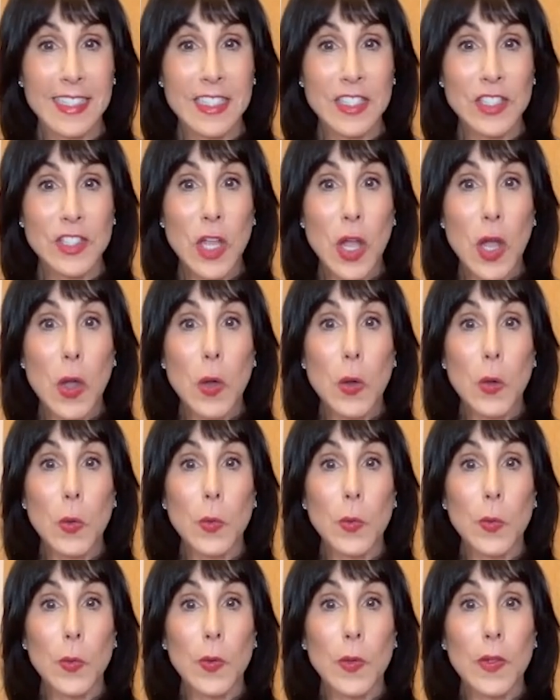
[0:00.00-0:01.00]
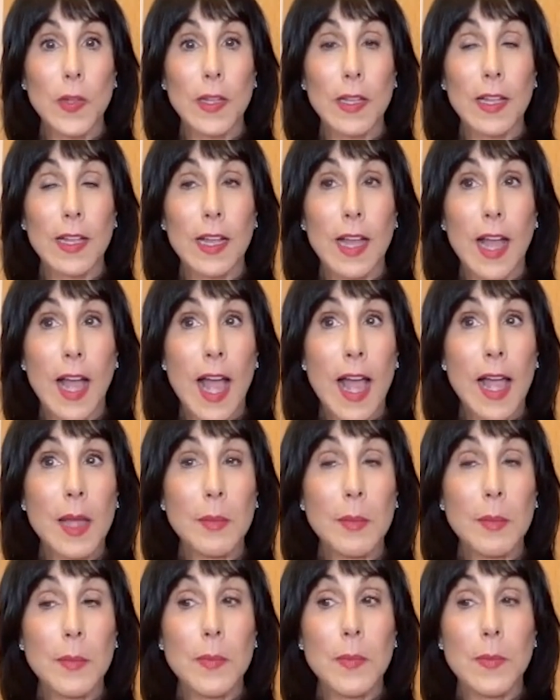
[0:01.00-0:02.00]
So
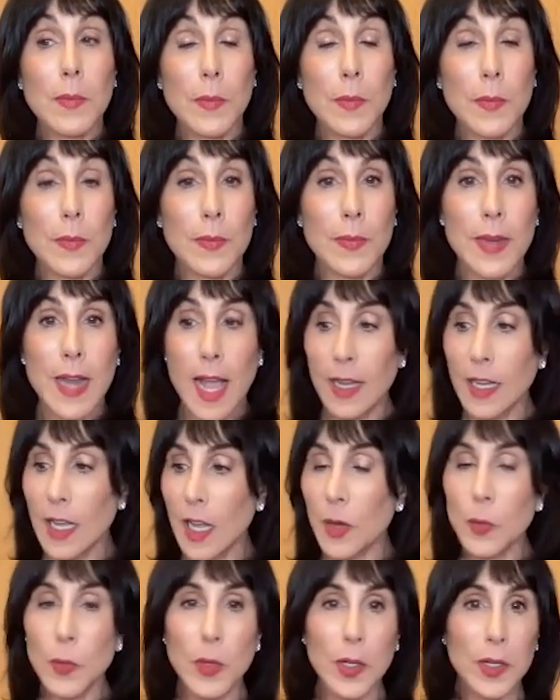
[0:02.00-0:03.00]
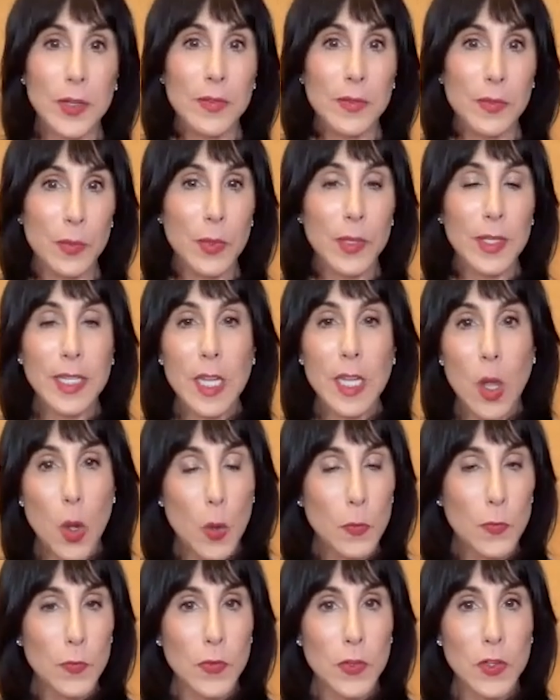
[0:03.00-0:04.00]
I'm knock on wood, really
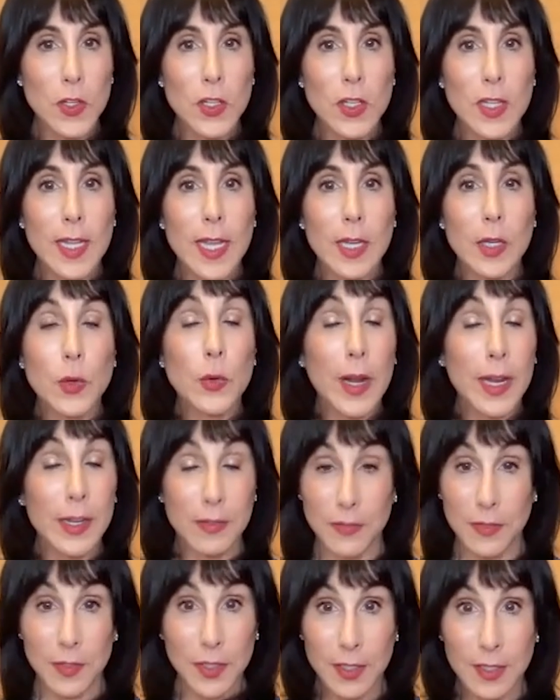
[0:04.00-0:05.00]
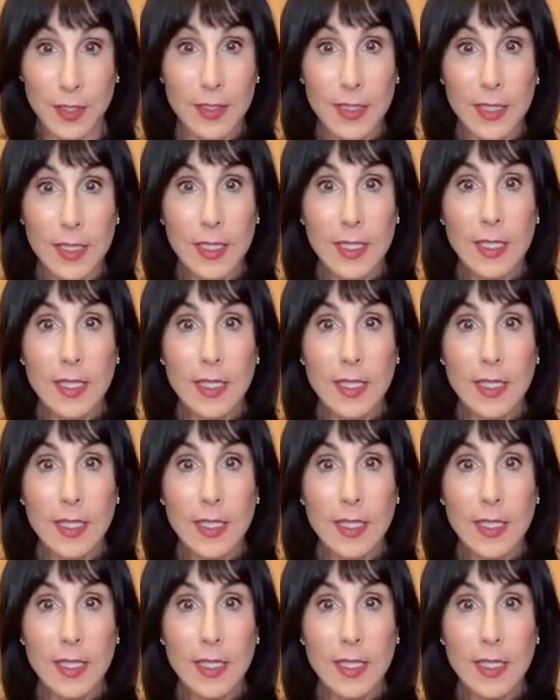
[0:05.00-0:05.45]
hopeful and grateful.